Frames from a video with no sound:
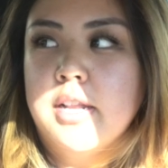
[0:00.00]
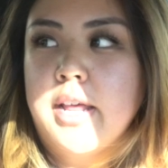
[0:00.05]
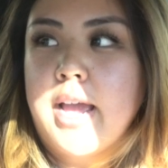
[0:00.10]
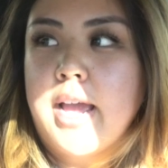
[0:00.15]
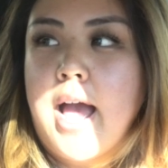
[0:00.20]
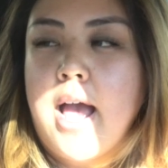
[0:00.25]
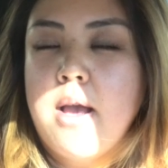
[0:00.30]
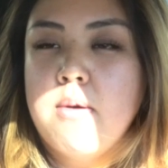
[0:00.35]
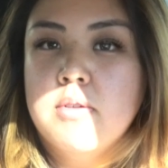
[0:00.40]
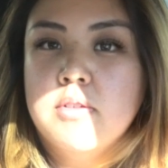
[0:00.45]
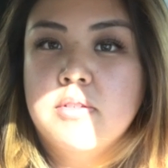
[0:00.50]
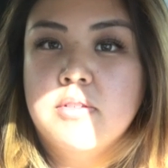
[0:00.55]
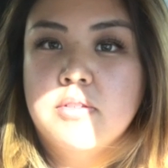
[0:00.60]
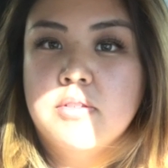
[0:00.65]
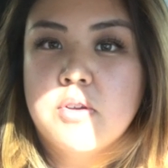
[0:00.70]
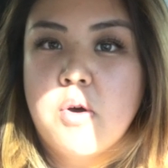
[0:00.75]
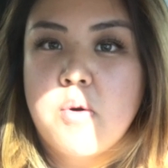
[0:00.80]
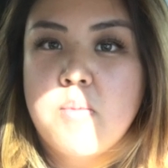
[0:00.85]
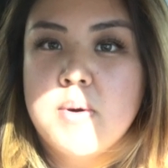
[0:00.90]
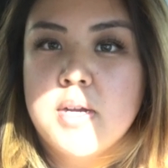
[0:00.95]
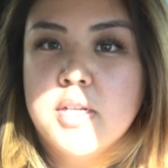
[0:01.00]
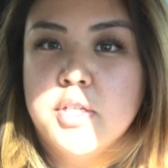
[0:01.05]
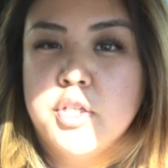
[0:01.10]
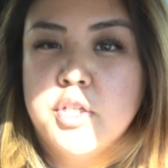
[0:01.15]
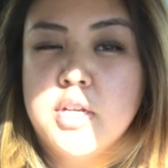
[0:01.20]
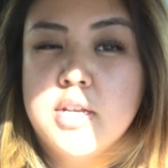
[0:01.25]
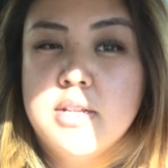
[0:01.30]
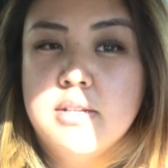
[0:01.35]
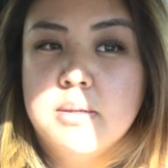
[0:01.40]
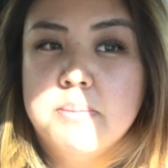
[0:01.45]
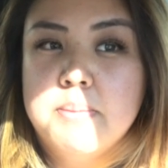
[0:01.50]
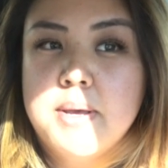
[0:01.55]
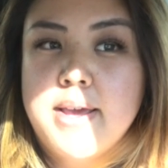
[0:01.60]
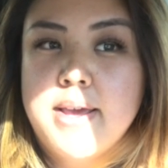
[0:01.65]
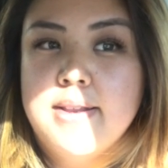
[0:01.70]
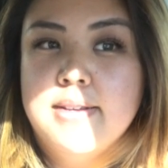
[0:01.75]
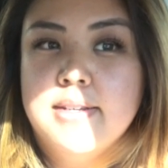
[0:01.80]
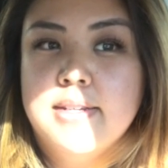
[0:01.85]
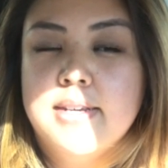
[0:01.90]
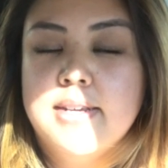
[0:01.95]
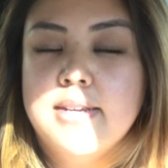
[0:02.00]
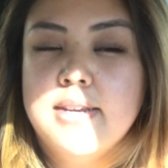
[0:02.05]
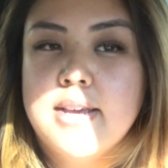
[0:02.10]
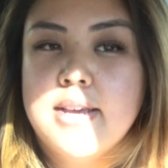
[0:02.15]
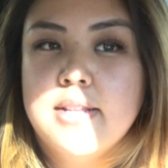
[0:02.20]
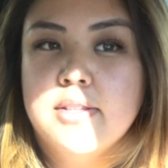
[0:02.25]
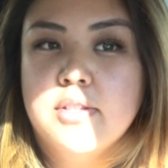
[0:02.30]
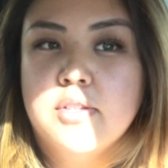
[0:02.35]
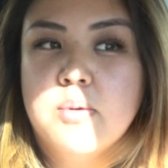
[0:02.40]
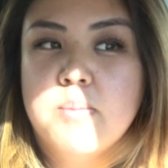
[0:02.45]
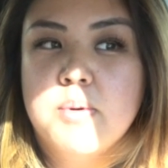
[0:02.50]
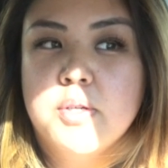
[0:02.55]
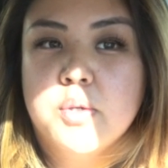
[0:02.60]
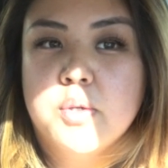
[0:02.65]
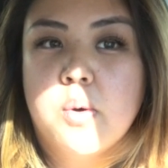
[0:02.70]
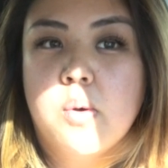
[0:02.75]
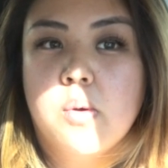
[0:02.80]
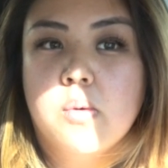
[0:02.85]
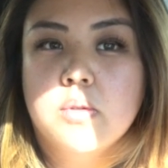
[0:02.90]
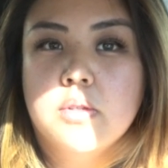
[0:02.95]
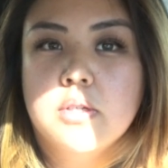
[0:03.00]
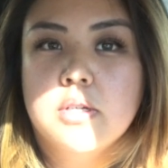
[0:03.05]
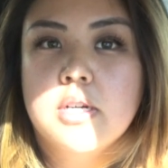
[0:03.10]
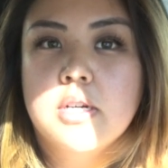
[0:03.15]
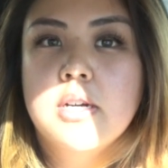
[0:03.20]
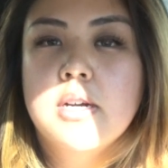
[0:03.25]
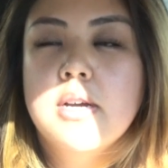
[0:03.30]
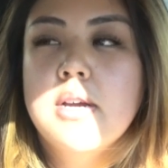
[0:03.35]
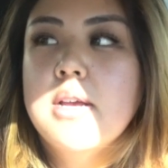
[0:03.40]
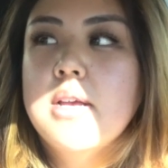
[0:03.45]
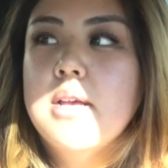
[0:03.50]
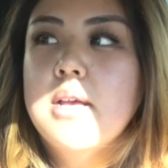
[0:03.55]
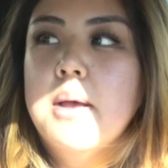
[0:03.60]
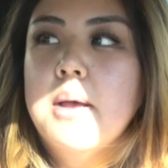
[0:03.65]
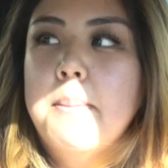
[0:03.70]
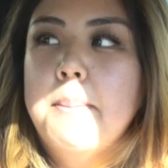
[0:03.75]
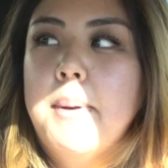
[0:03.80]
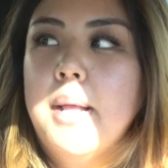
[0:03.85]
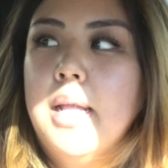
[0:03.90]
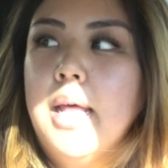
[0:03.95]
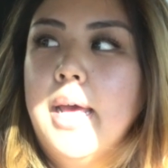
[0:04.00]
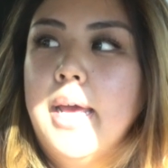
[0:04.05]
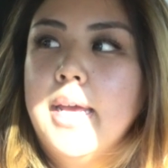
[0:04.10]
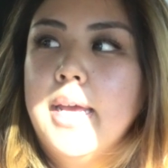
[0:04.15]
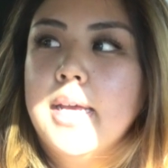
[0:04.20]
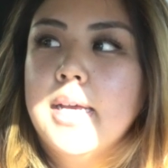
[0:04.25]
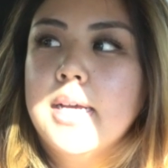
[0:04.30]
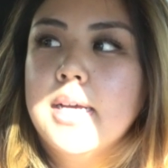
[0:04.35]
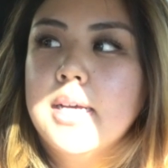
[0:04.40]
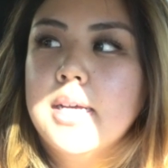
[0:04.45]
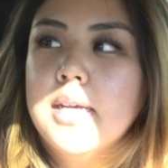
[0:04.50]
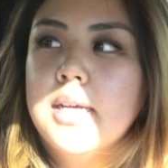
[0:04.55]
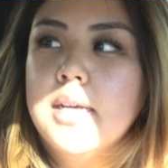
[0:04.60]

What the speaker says: like I was so much independent and so much older, but like,